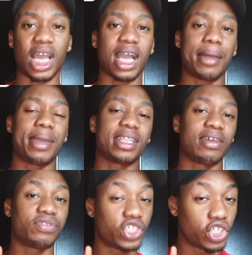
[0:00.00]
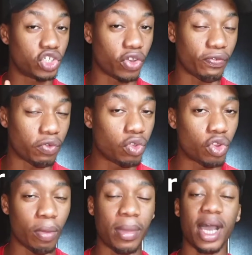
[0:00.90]
the hacker might have changed your
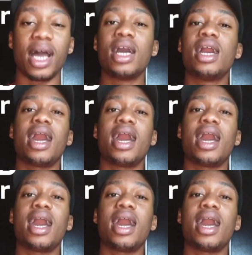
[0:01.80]
phone number